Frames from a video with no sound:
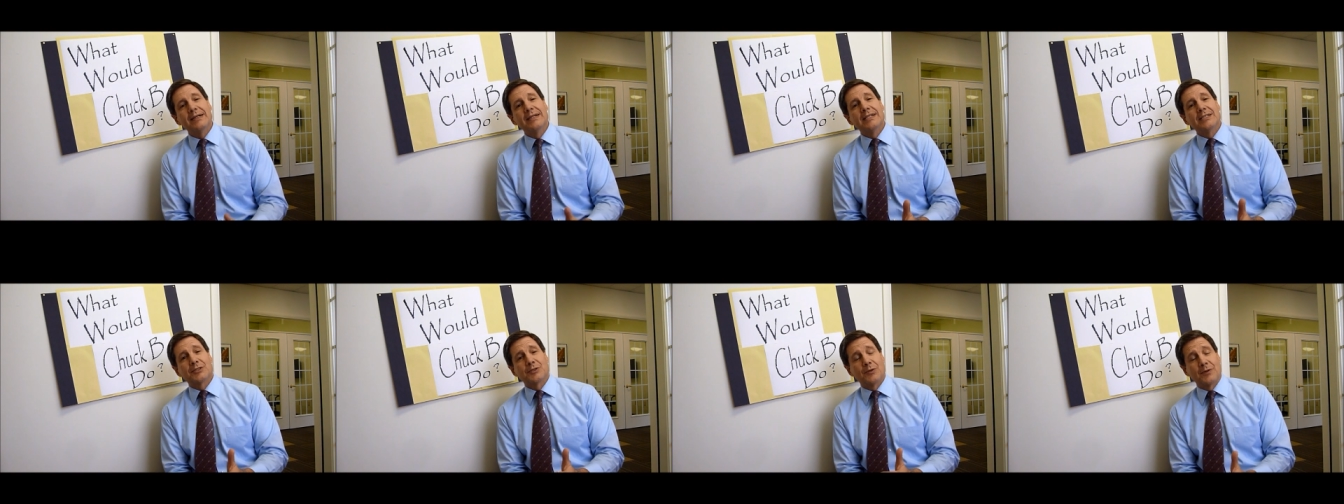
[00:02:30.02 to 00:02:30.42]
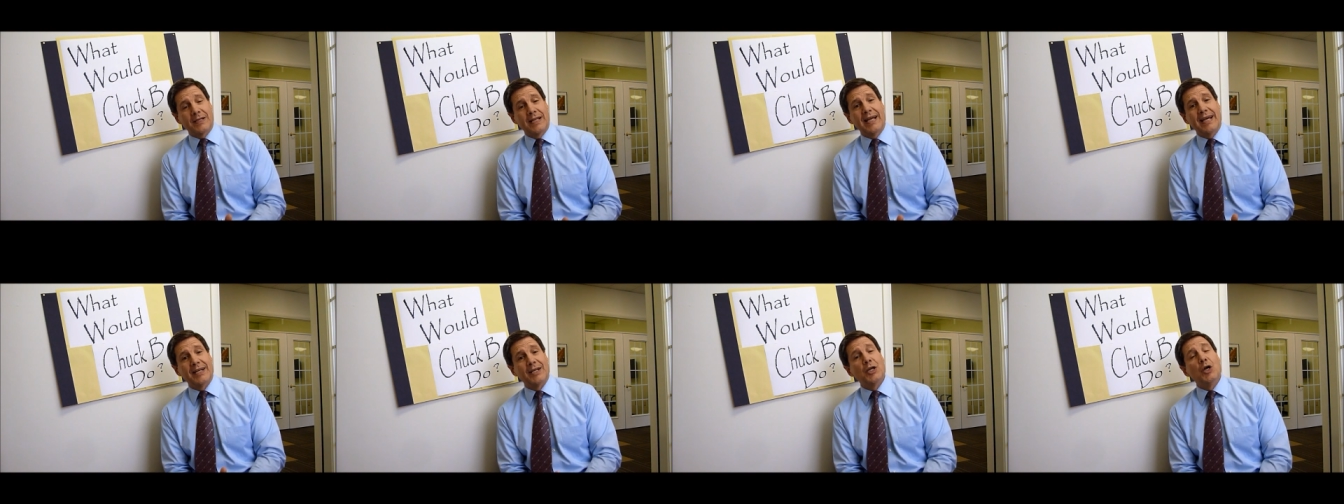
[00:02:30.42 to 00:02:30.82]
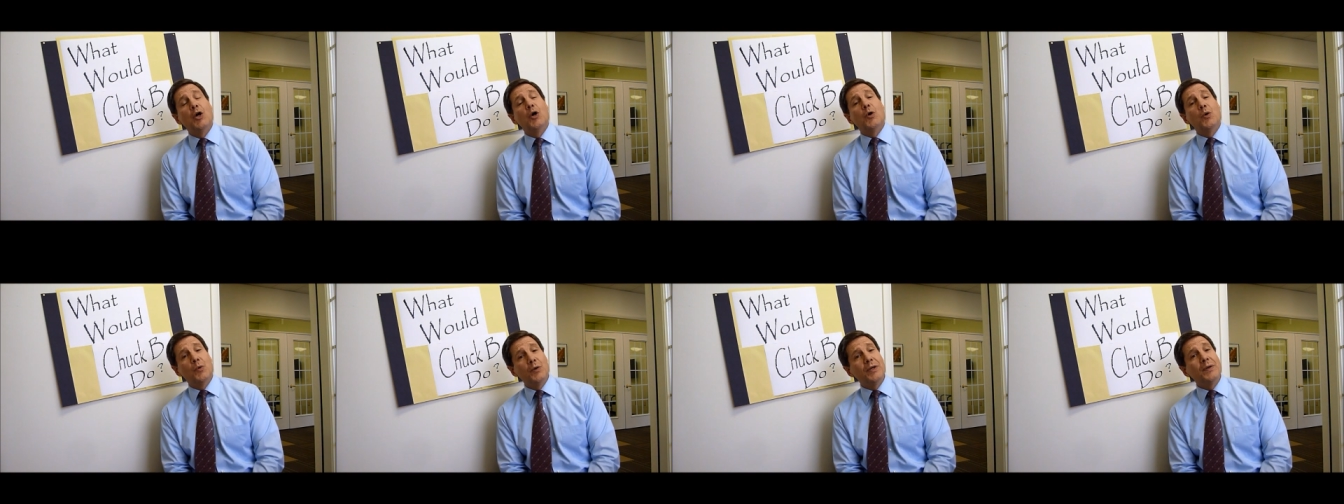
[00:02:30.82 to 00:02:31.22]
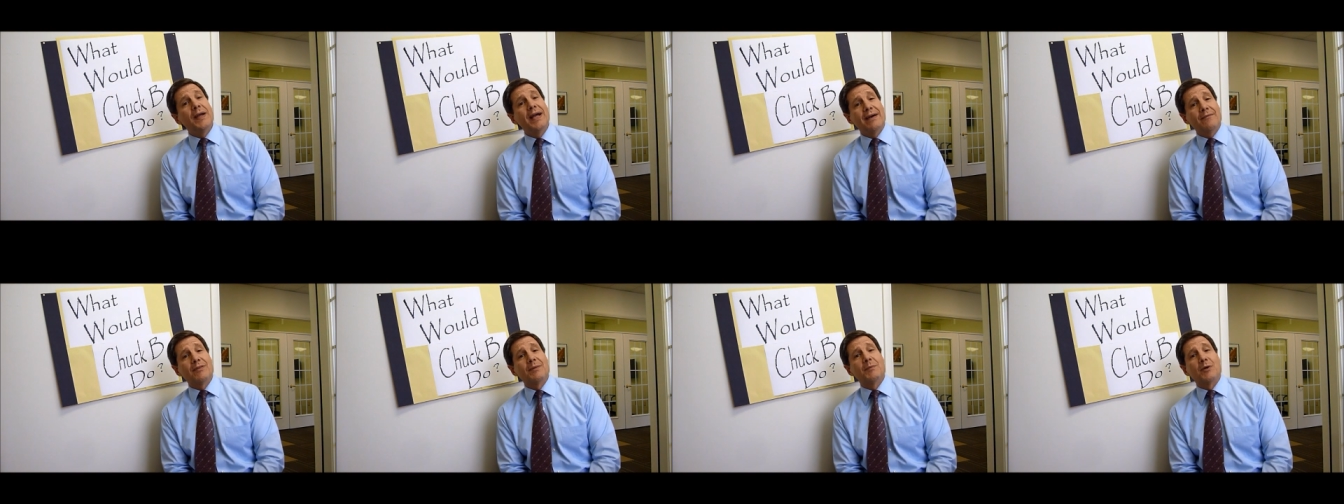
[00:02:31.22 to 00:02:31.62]
So again, who you
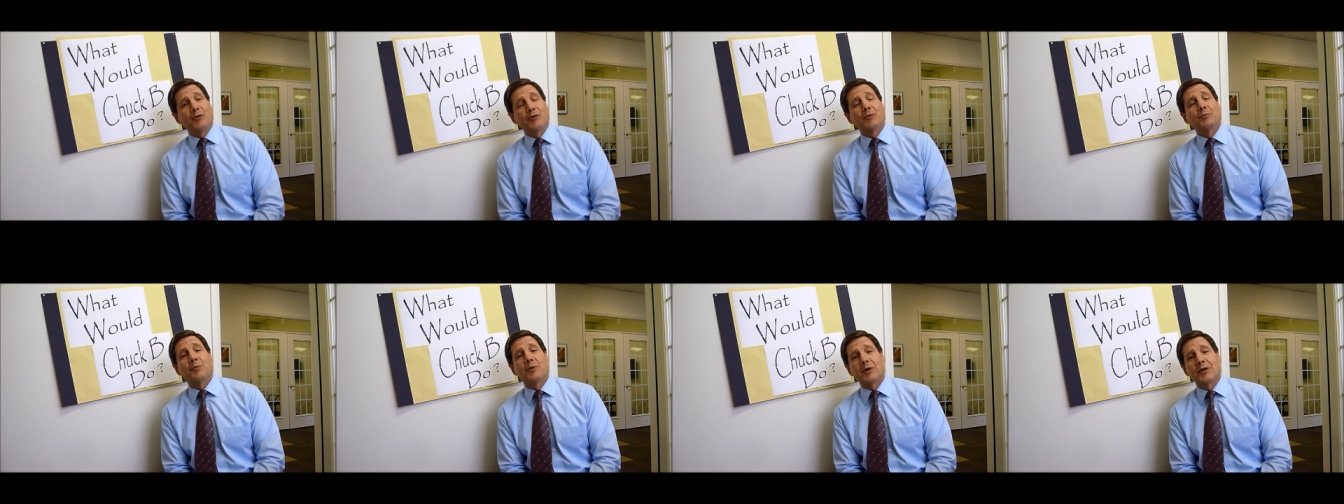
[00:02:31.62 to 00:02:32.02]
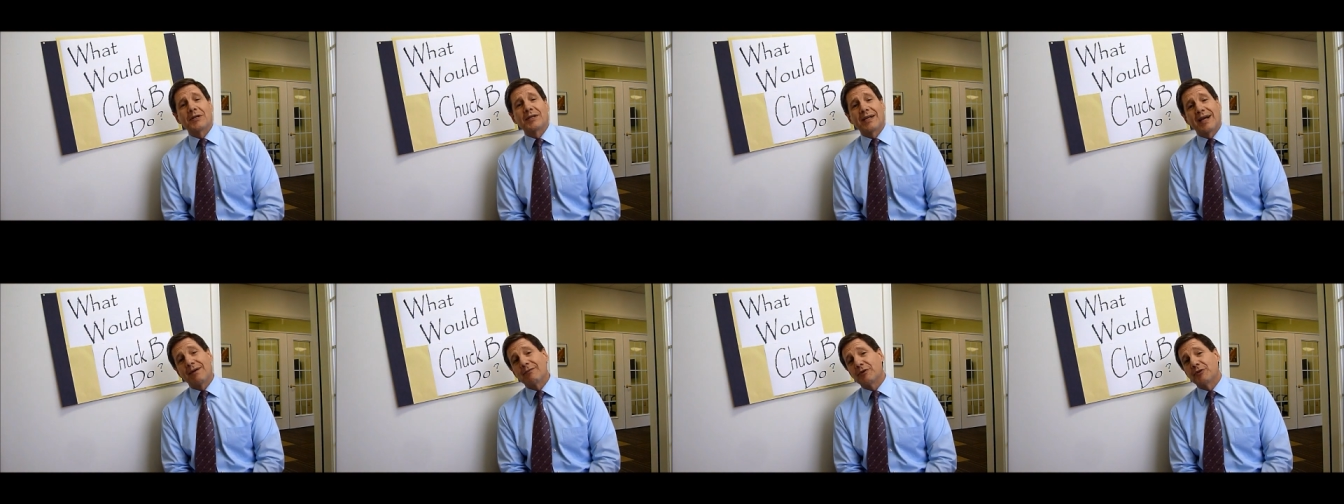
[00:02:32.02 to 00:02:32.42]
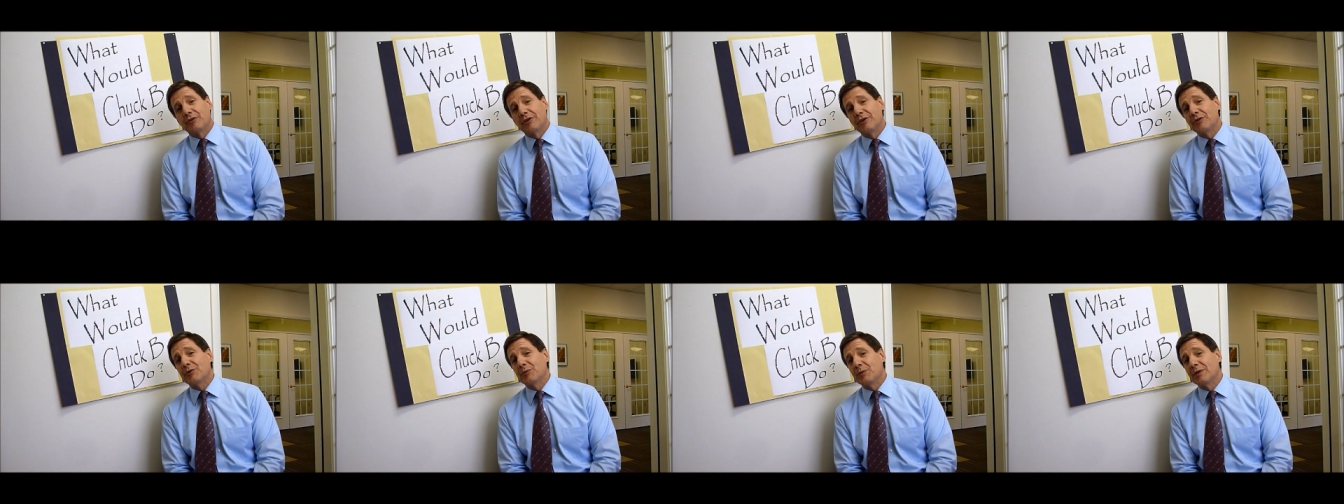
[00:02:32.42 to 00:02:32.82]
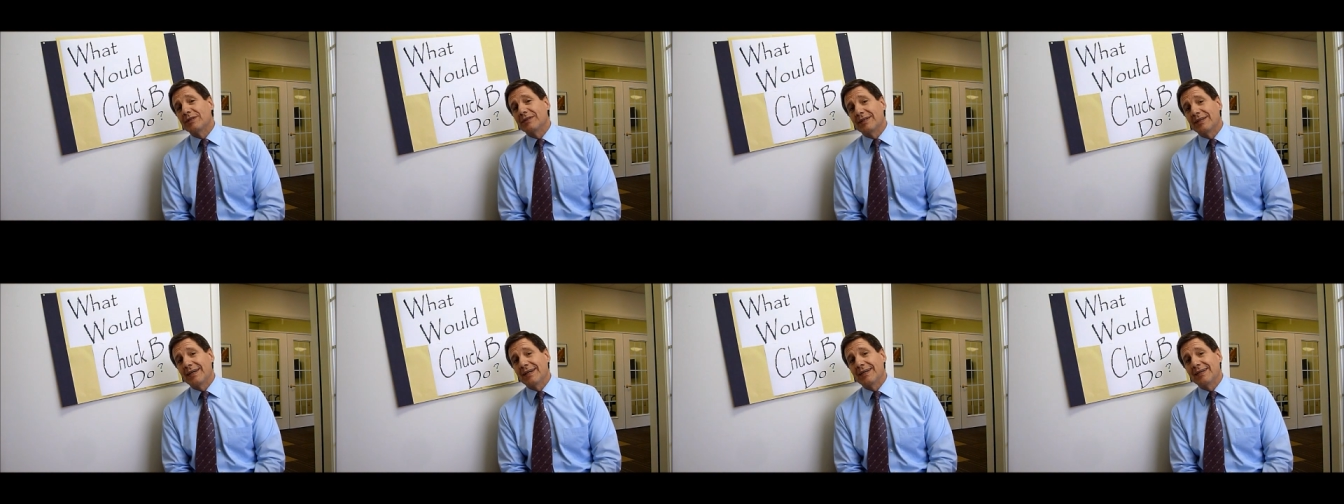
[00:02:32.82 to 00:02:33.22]
have the most important conversation with
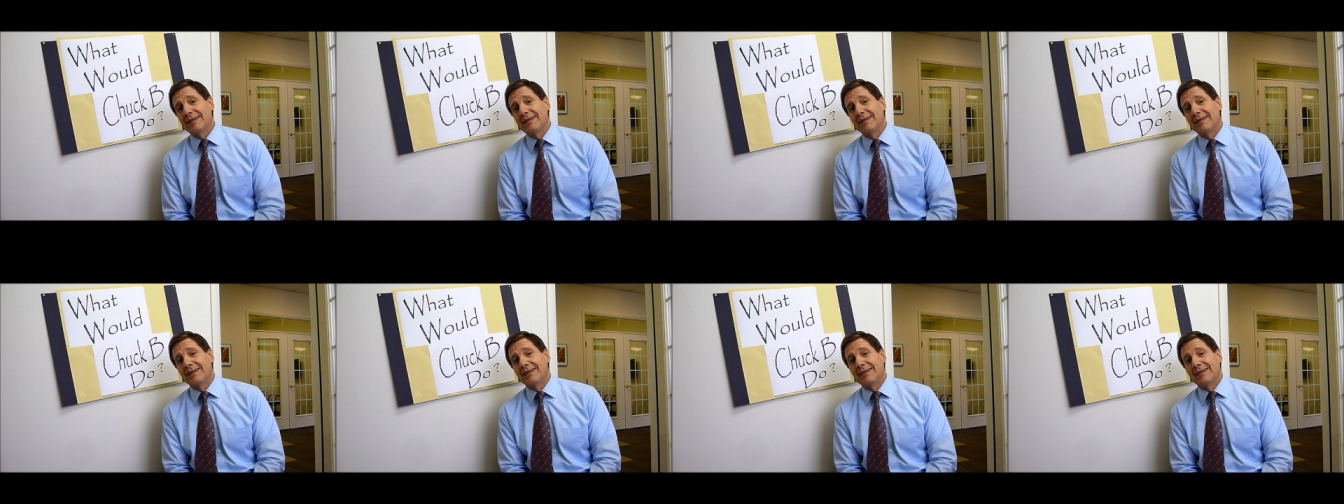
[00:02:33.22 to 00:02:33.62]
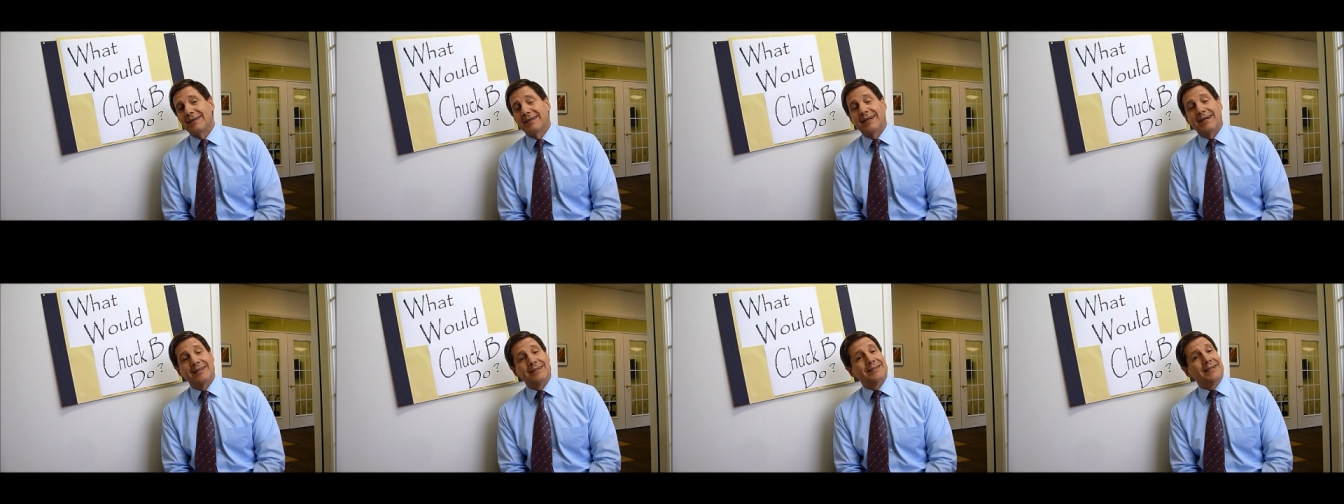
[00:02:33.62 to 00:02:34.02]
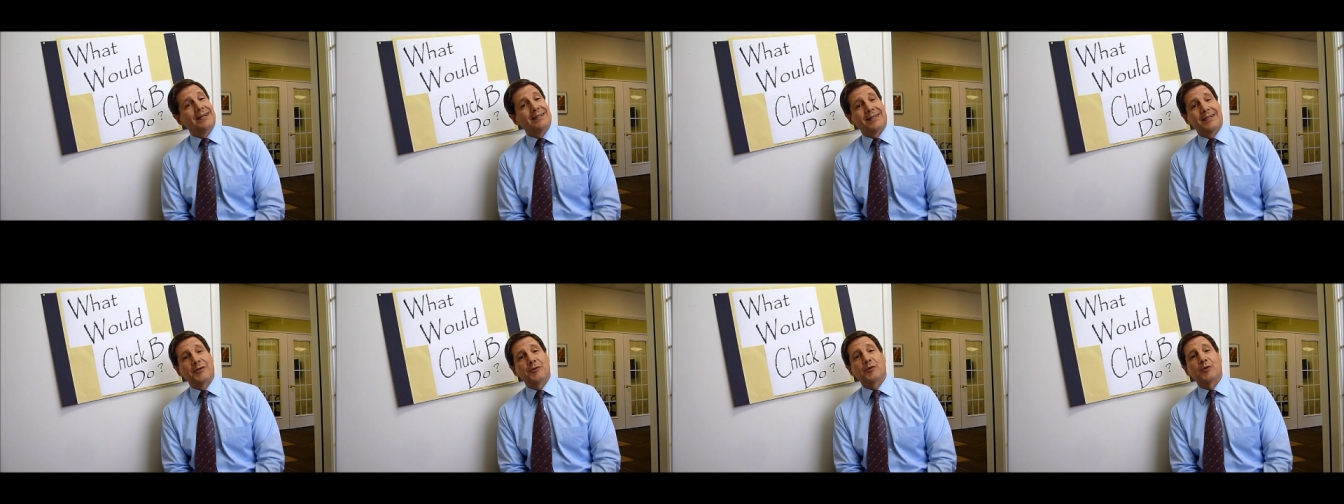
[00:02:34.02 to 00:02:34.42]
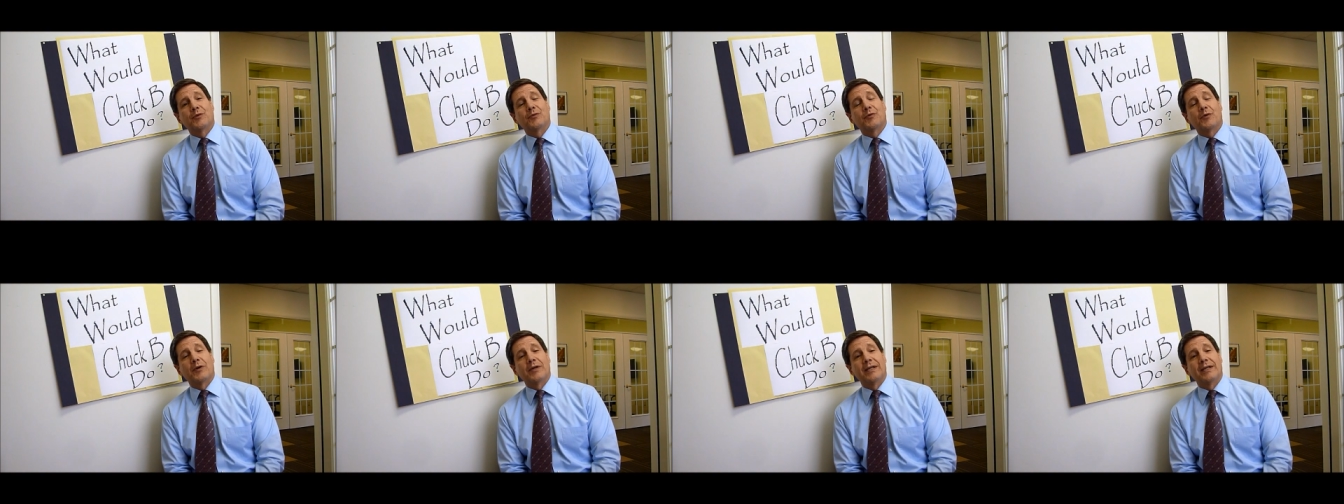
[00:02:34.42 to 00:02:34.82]
today? I'll answer it
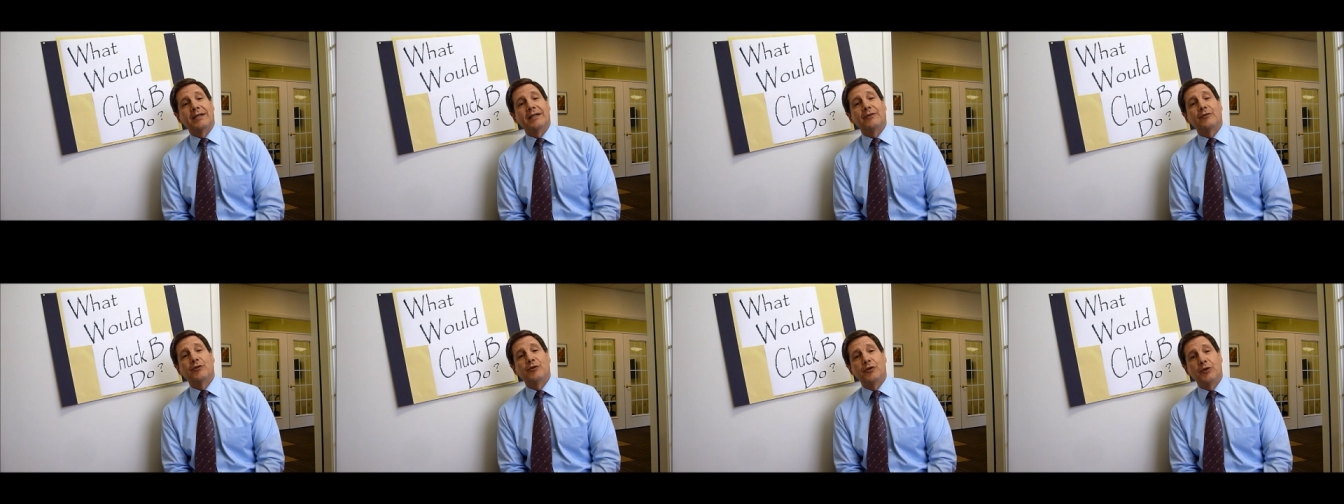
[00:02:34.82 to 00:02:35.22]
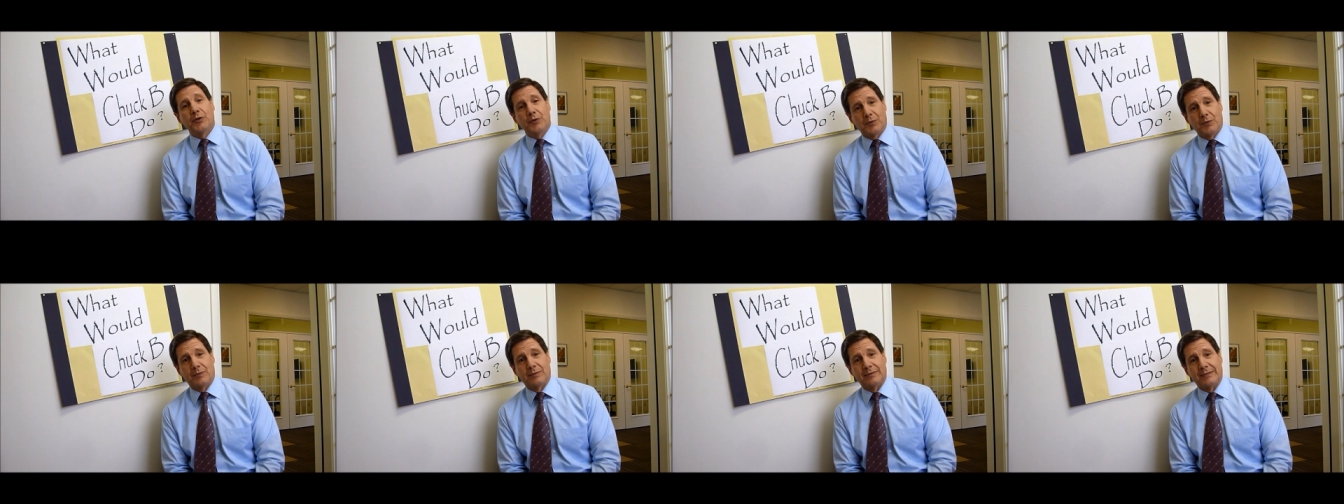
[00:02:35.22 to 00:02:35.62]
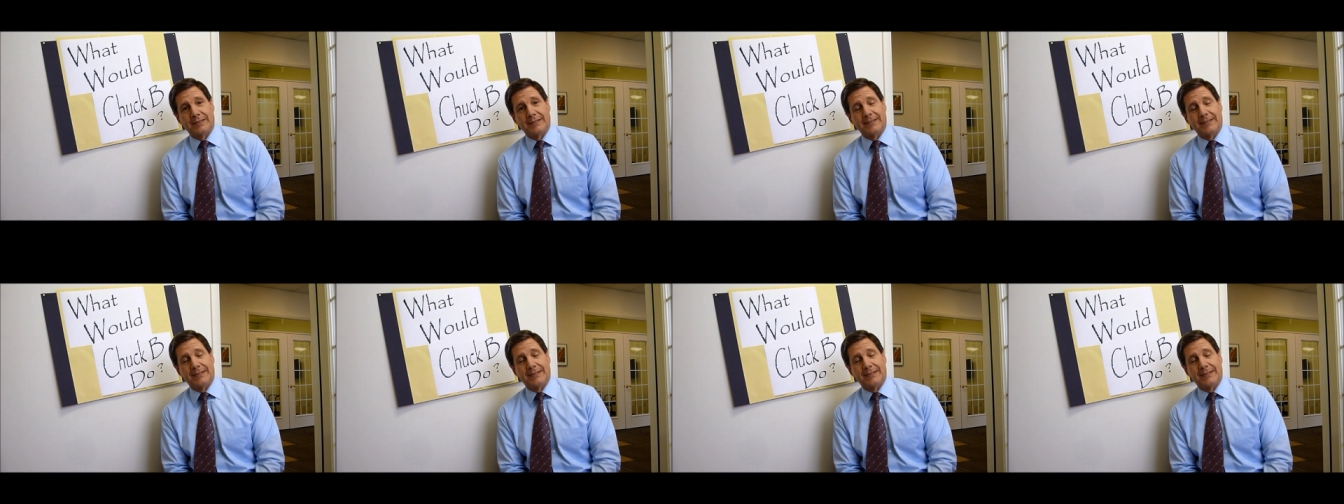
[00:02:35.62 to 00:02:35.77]
for you. It's you.